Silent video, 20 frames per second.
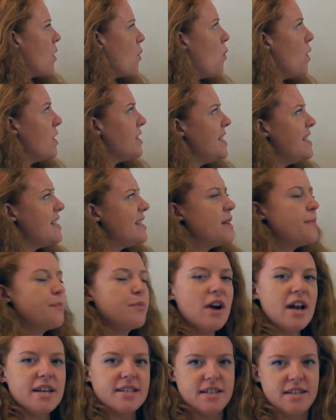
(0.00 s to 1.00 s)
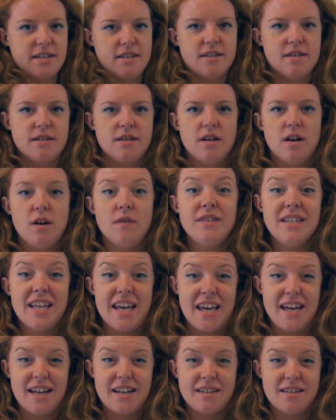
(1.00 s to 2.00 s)
What is the present of
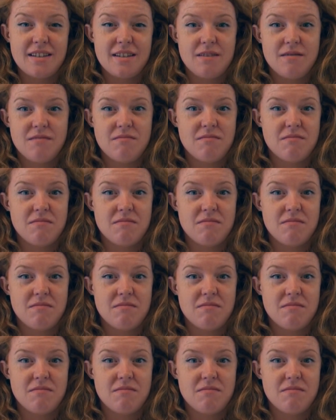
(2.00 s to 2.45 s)
taked?